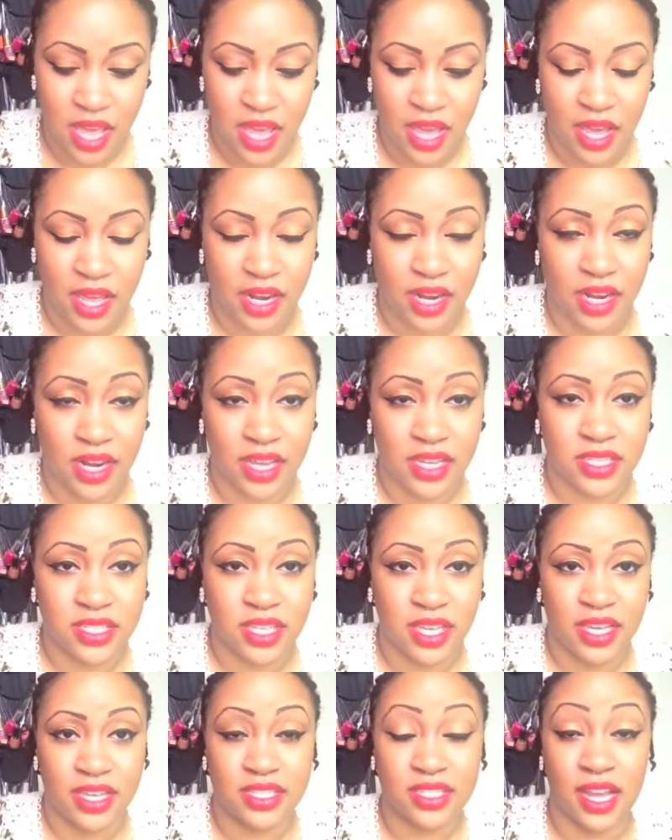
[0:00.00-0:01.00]
And the next
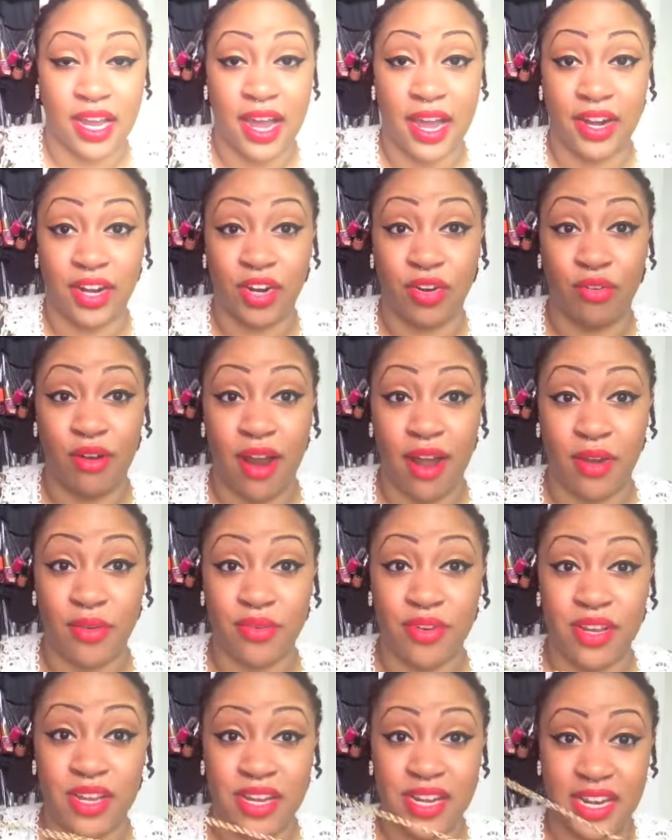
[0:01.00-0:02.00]
thing is I got a
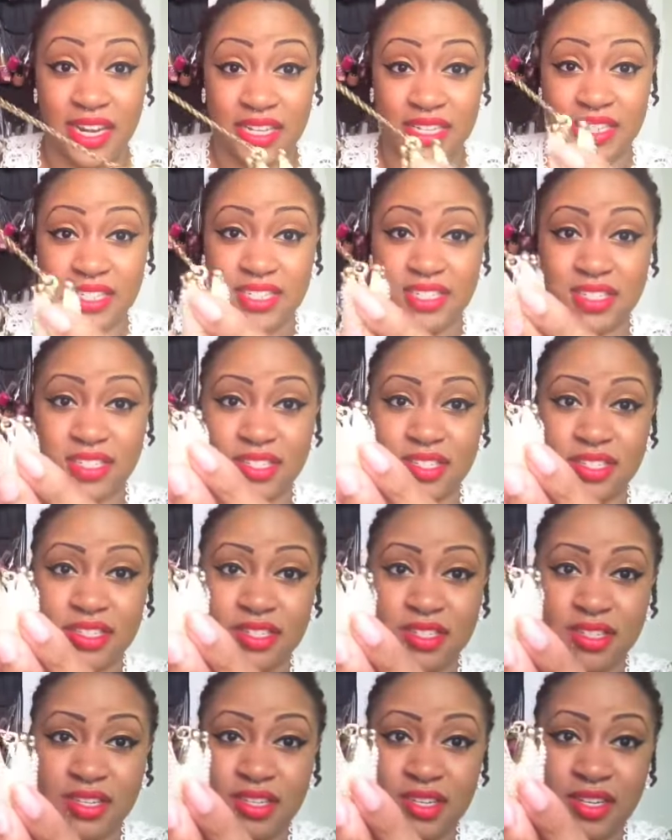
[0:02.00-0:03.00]
crown necklace
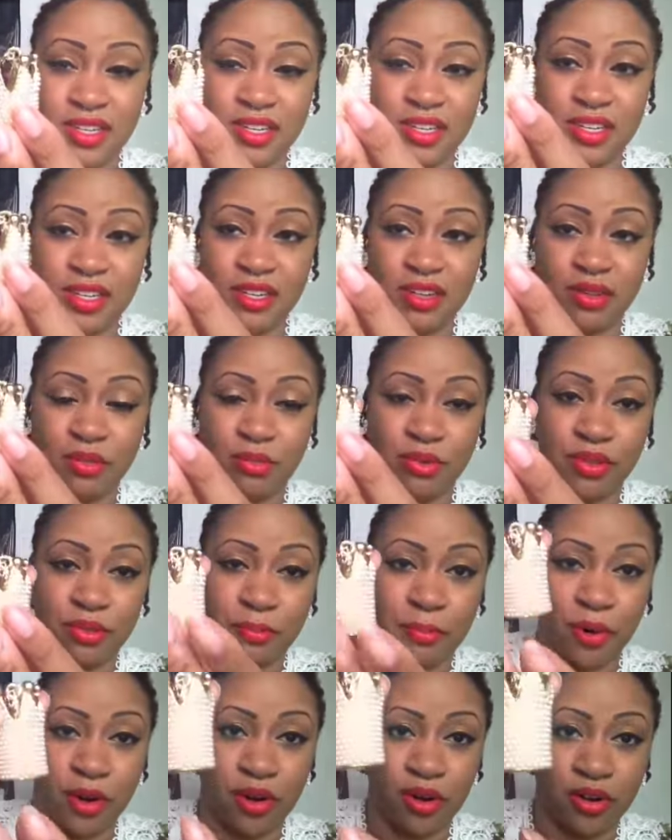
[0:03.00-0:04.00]
with
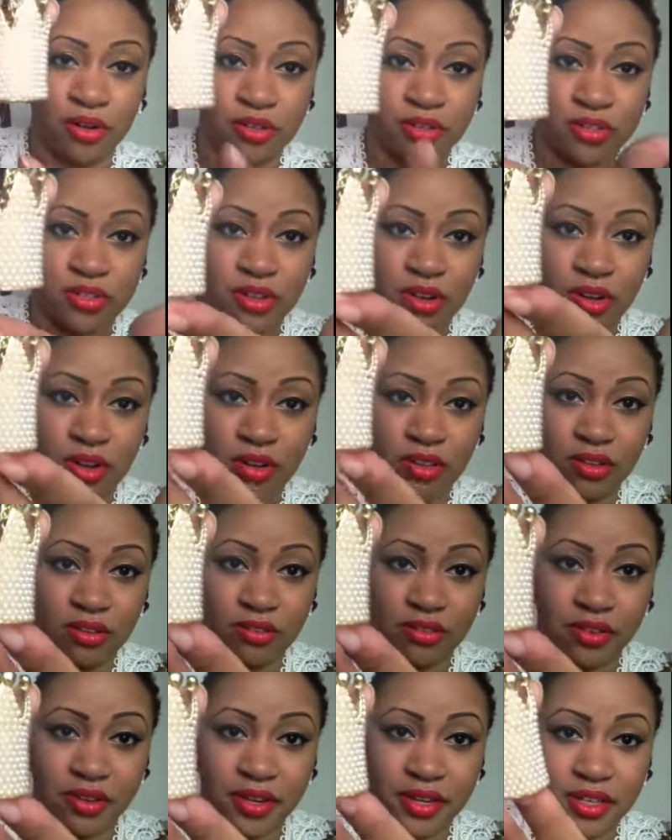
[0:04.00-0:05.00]
pearls all
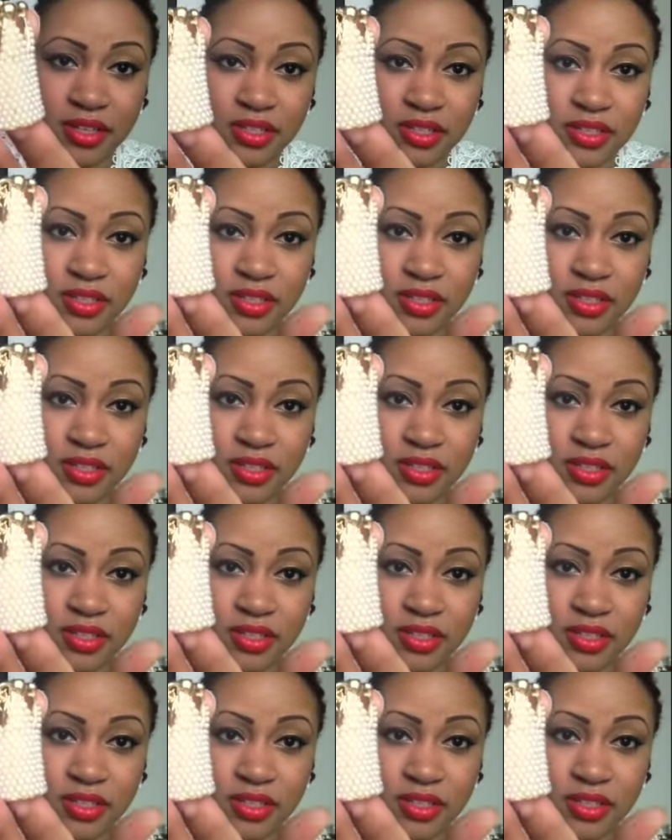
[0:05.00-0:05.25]
over it.